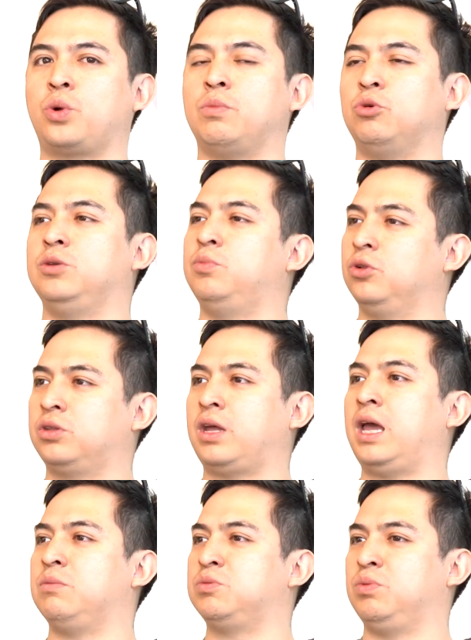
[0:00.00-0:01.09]
try multiple
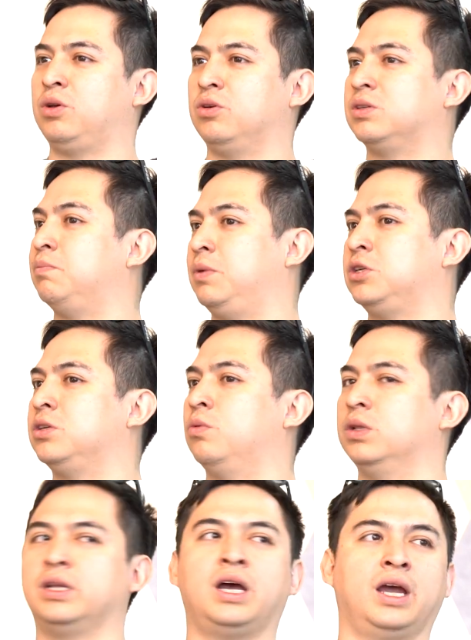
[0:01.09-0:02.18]
times because a
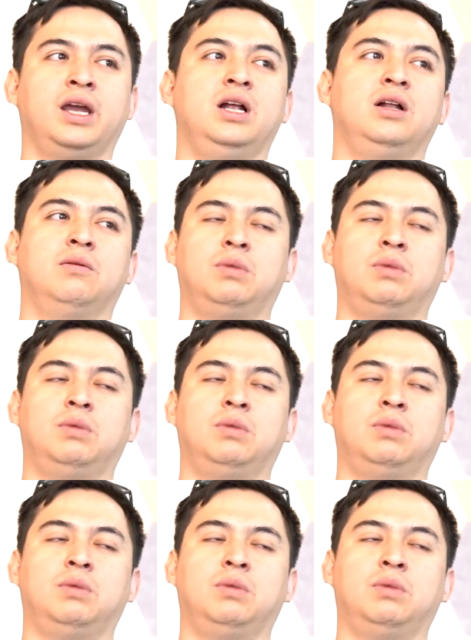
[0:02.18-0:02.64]
patient will die.